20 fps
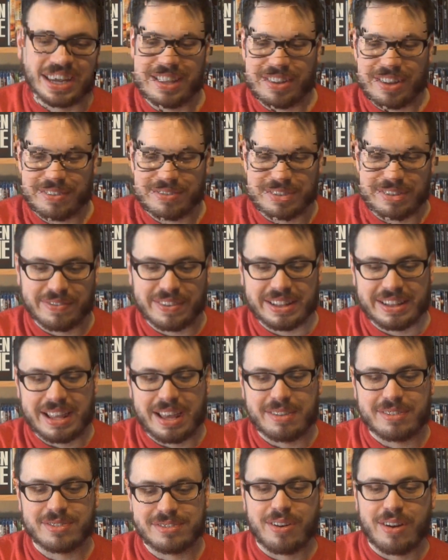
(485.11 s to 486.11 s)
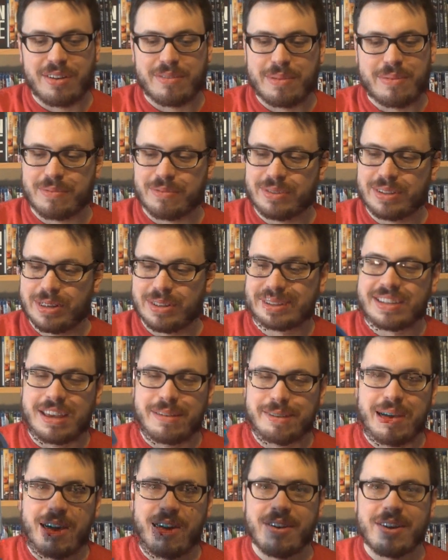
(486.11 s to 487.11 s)
He loves stuff like that. So I remember when this
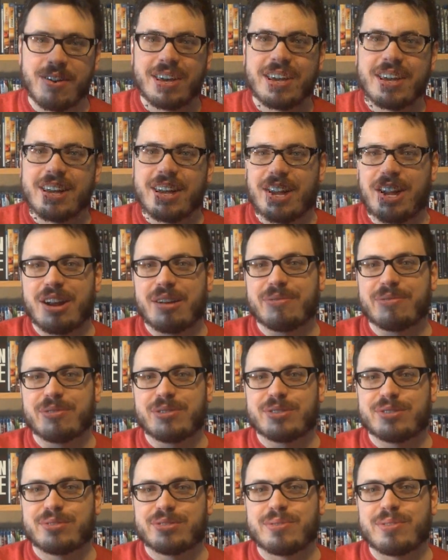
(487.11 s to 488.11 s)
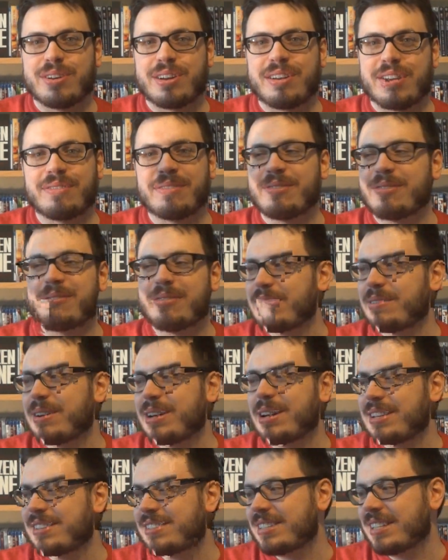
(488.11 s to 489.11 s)
came out, Air Force One, we
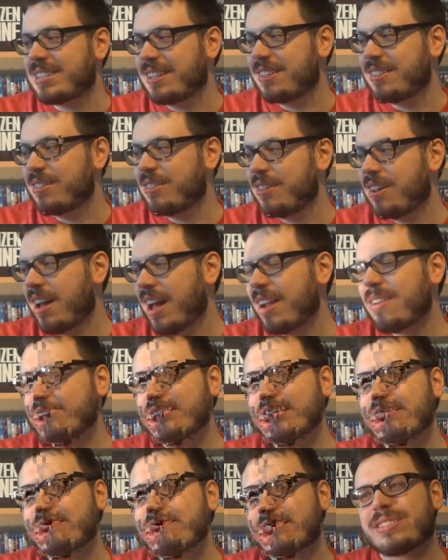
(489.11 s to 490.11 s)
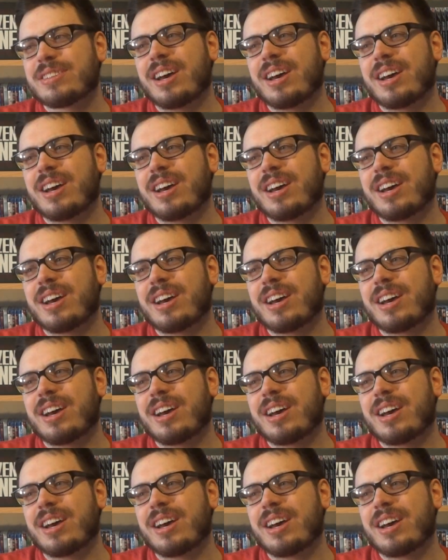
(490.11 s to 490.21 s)
went and see it. I don't think we